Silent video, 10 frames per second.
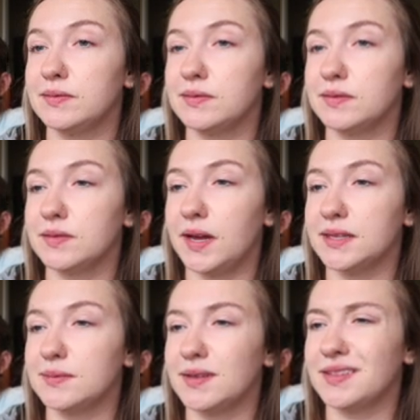Well,
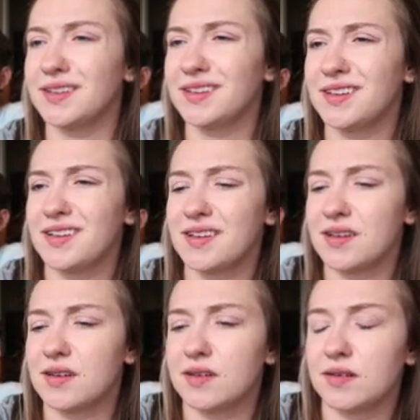how much can you
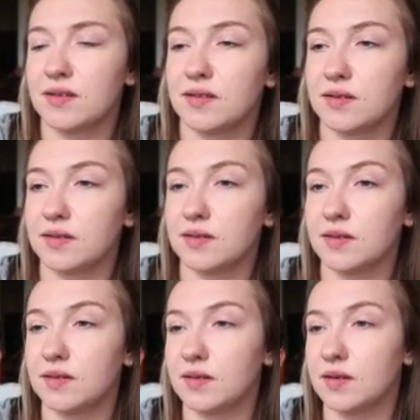normally put
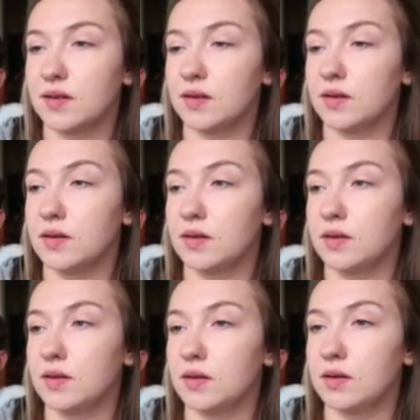in for
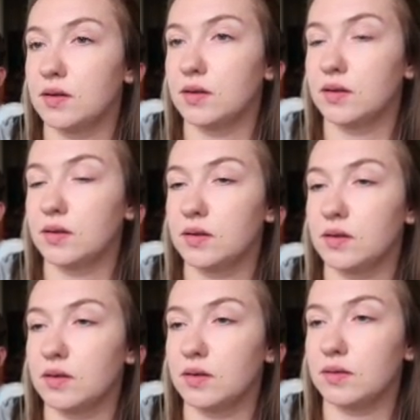the down payment?